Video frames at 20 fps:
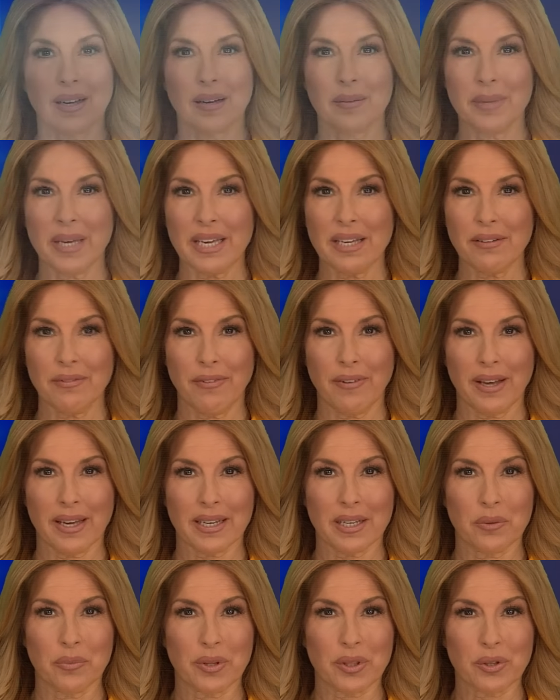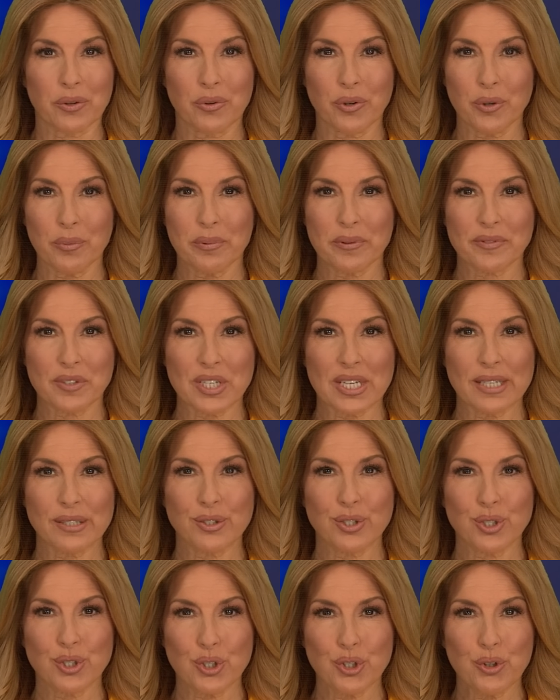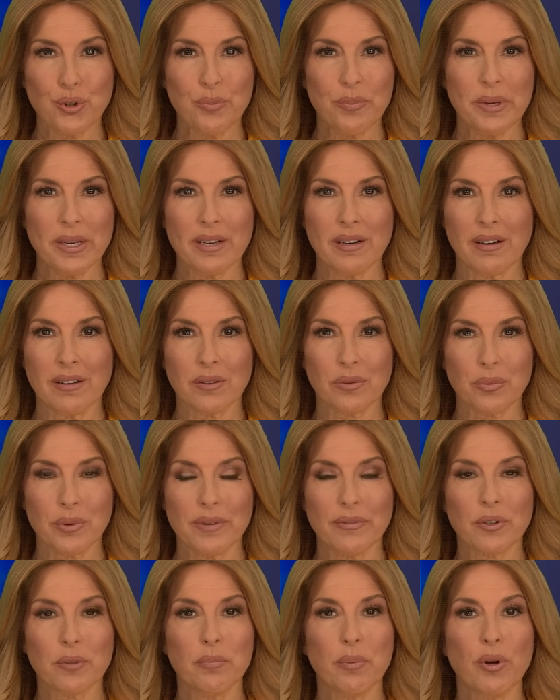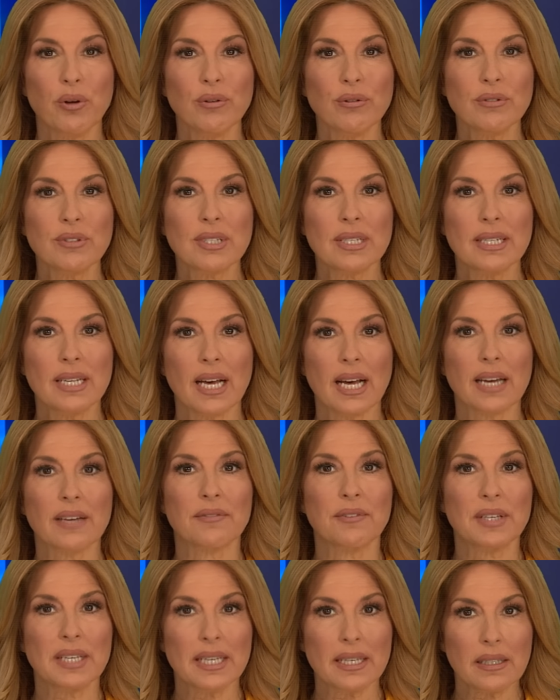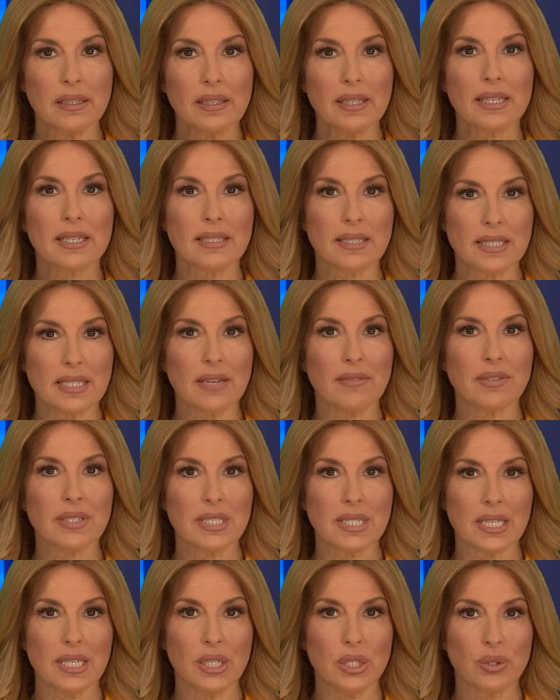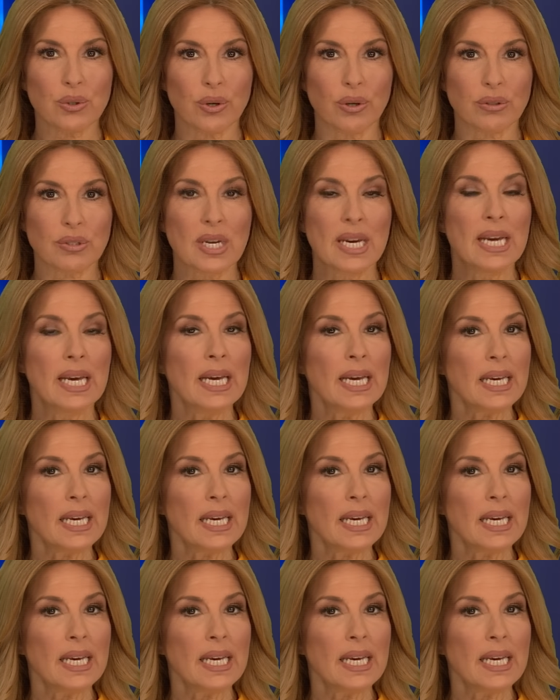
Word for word: A man fighting with a group of teens tubing on a river pulls a knife, killing a 17-year-old.